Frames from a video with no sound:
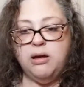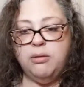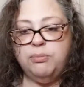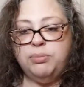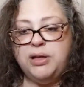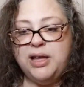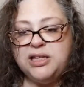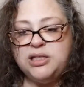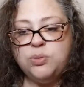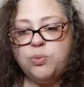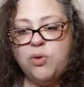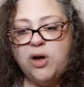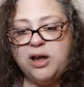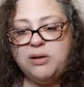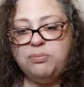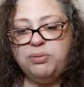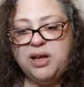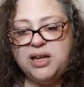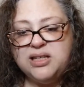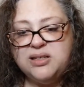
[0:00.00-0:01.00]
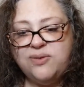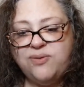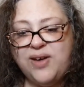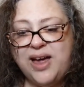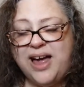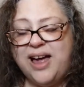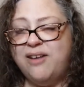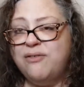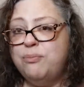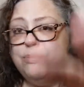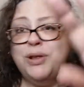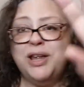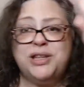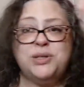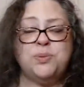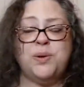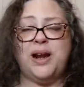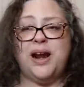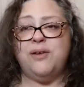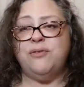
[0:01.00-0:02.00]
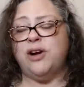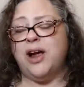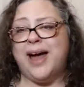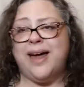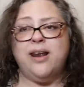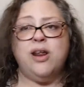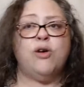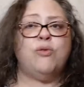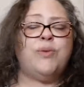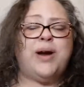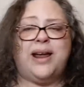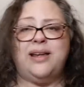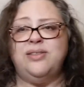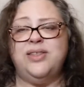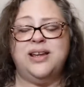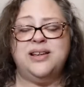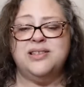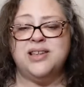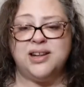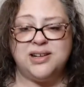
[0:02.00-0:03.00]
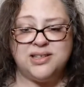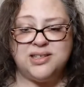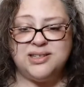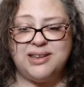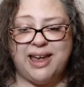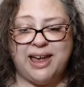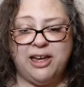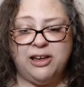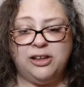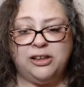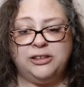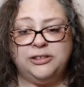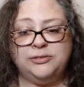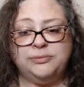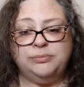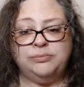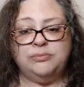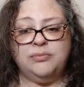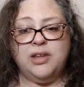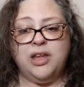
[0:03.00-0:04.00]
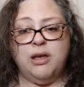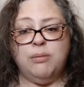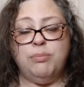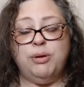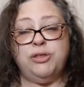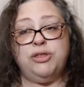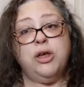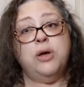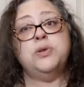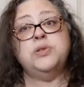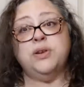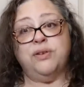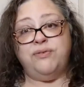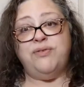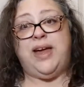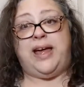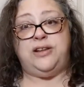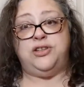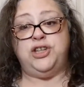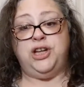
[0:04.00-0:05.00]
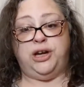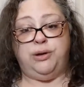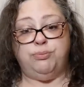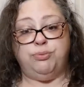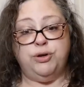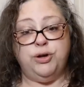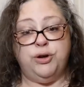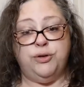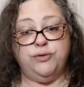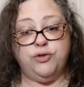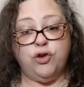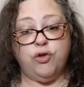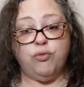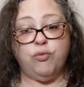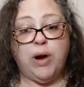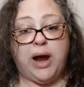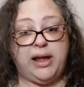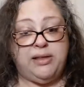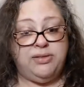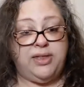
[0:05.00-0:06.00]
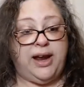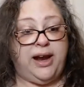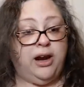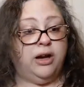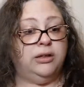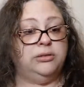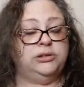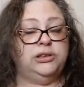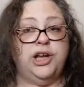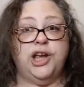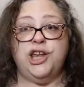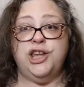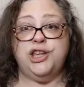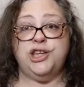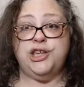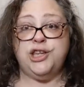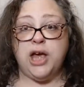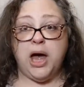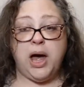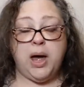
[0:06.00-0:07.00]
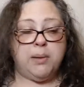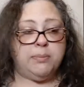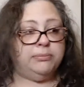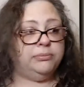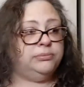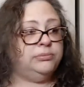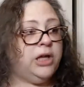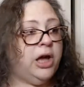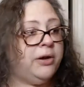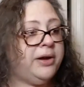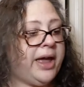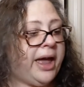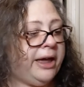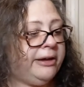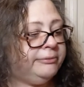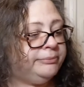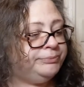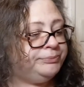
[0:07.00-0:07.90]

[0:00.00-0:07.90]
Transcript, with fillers: plus one, plus five, plus whatever. I don't rank things on a scale, but those are Fat Chick approved right there. Yum. Okay.